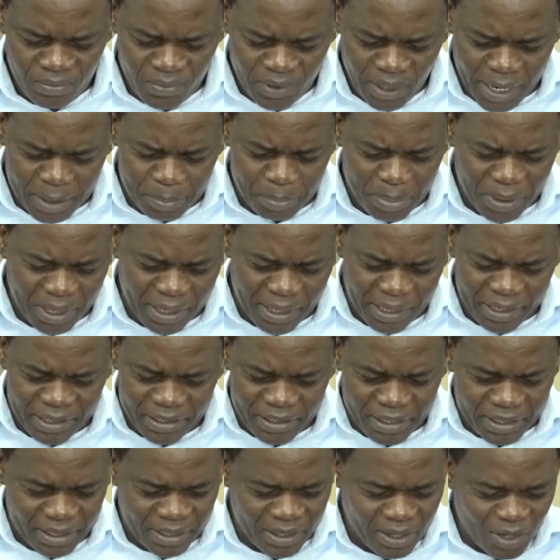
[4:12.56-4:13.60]
and be
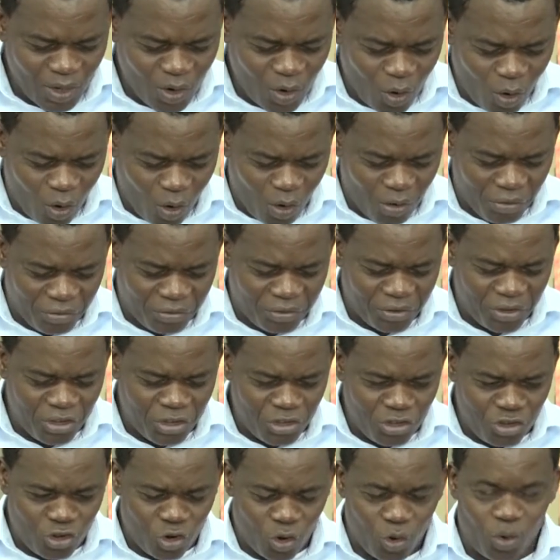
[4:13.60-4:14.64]
healed of
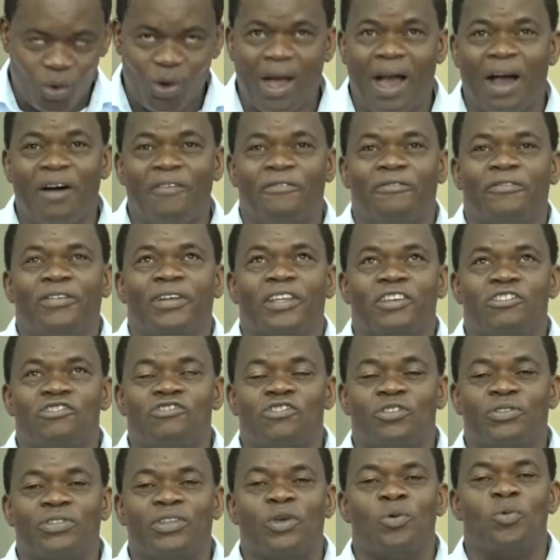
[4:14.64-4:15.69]
your
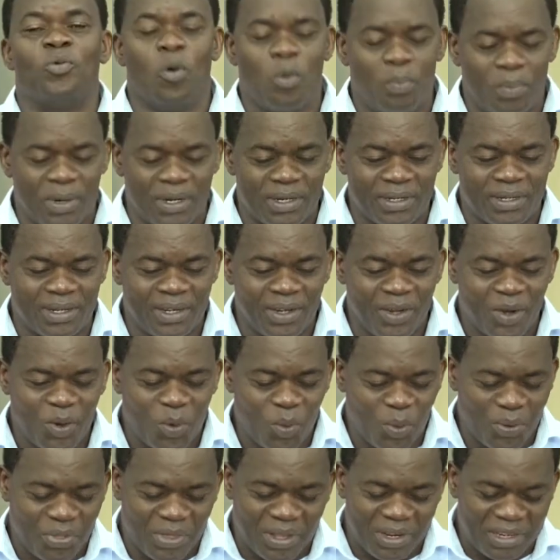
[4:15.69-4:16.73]
affliction. The woman
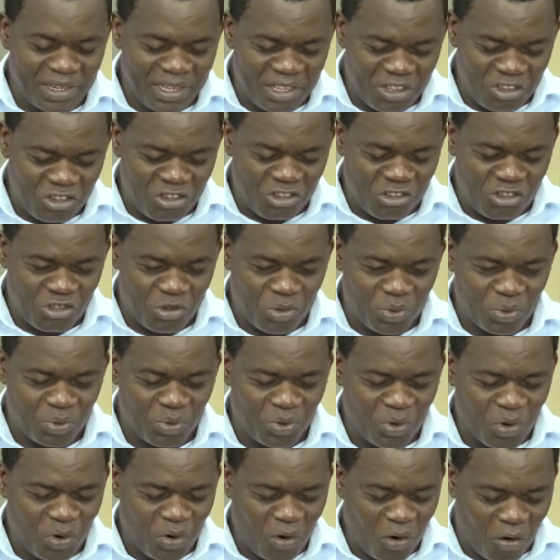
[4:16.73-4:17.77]
with an issue
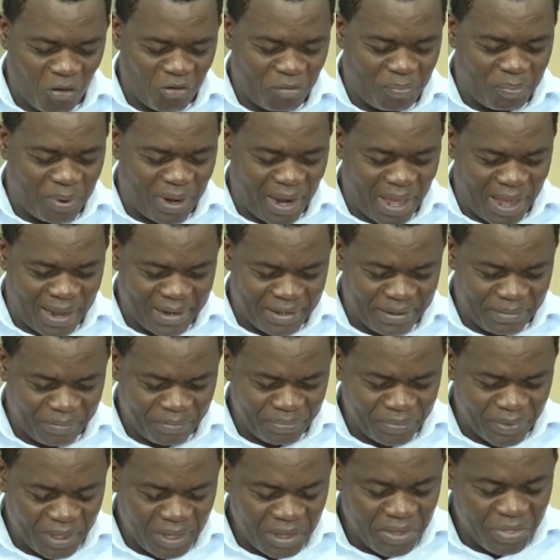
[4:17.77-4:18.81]
of blood.
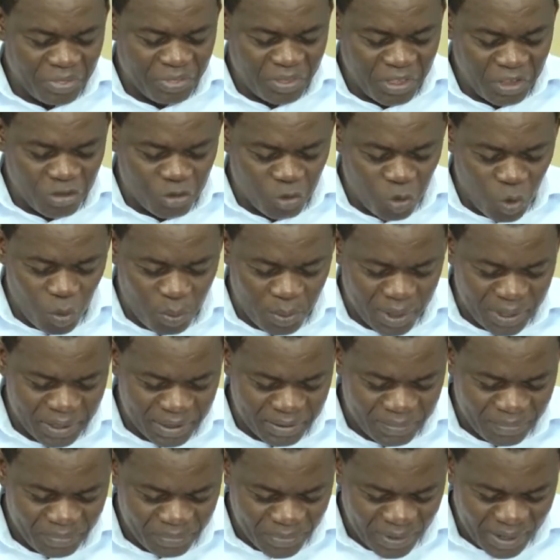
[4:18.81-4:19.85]
This
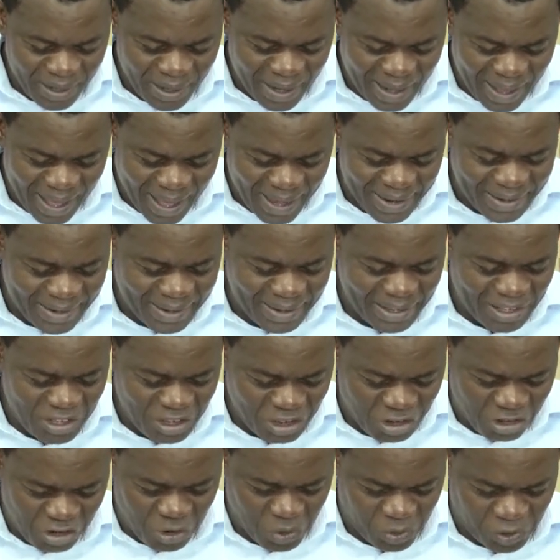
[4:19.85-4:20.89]
woman had
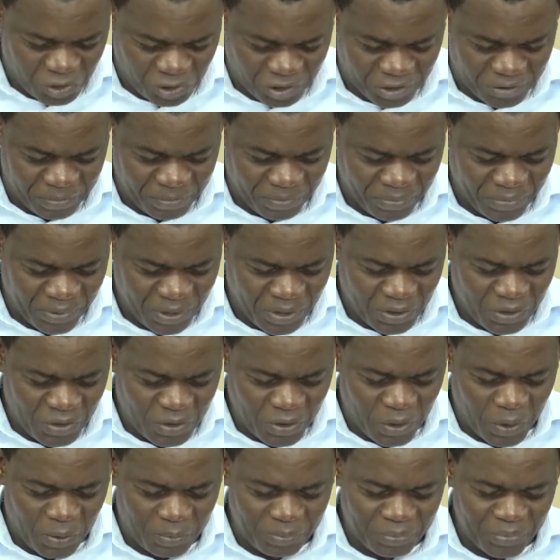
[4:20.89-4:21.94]
issues.
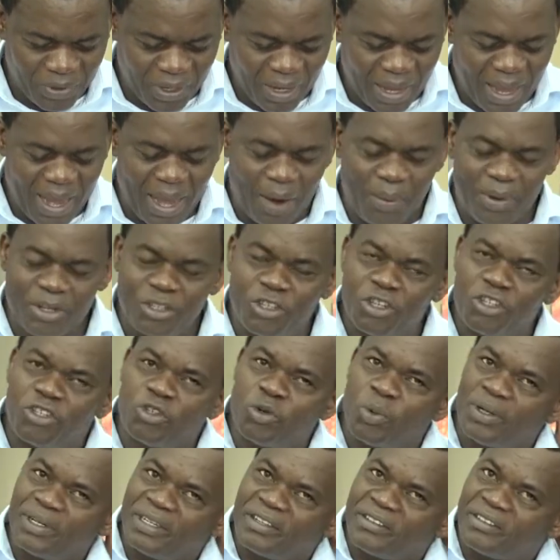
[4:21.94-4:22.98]
You know, I want you
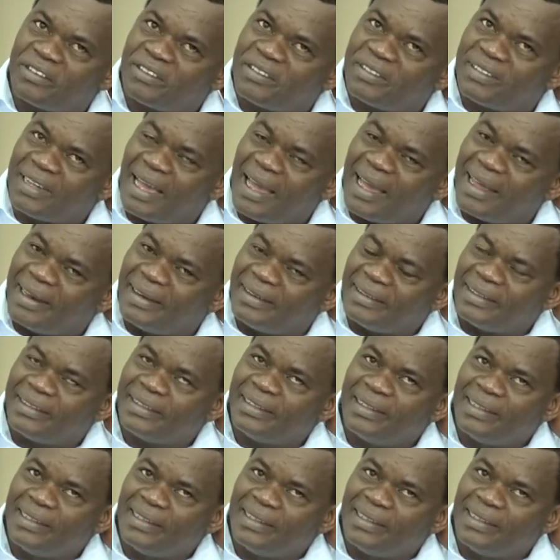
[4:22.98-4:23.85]
to understand